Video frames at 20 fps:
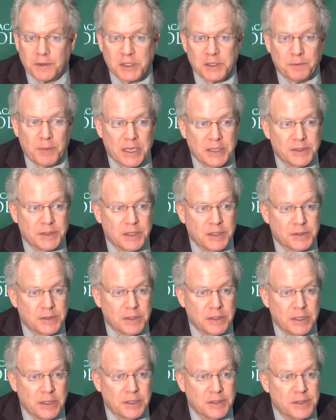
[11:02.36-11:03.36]
for
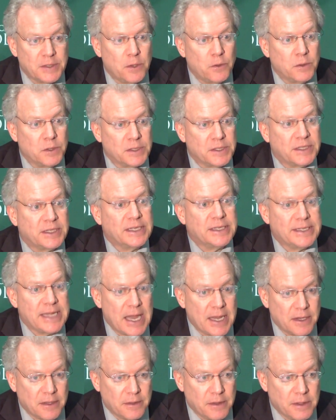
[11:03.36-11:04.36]
spasticity is known as
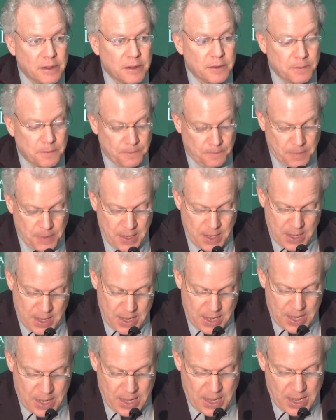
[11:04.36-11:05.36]
tizanidine.
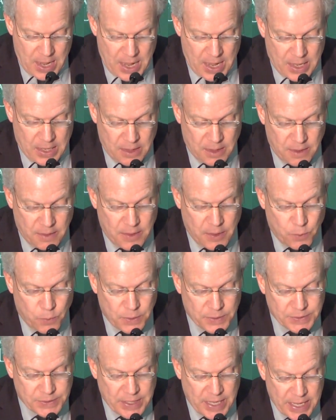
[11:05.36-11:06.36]
And there
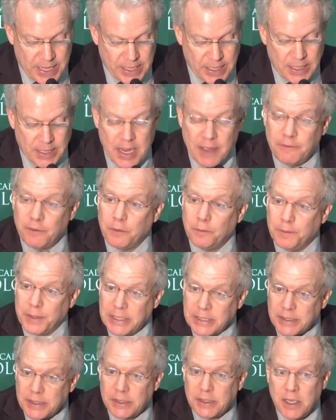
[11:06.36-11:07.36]
was a level
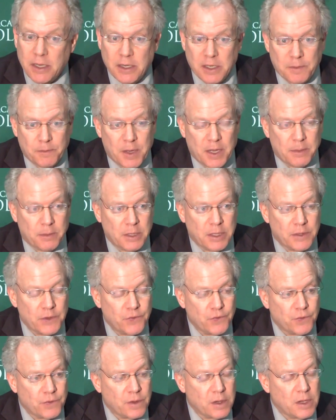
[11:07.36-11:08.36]
B study
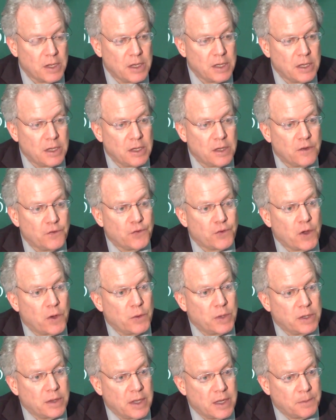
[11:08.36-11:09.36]
published
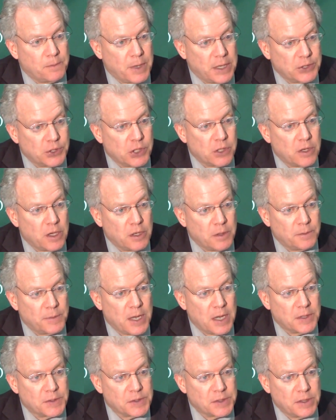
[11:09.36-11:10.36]
showing that botulinum
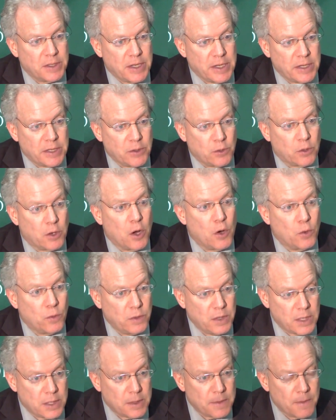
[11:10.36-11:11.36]
toxin A, or
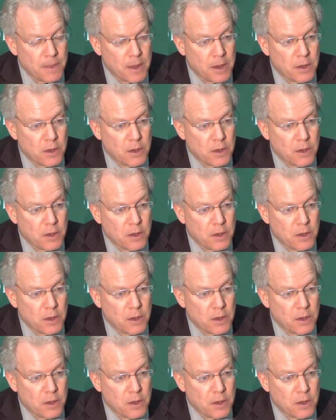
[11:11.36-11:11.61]
ONA,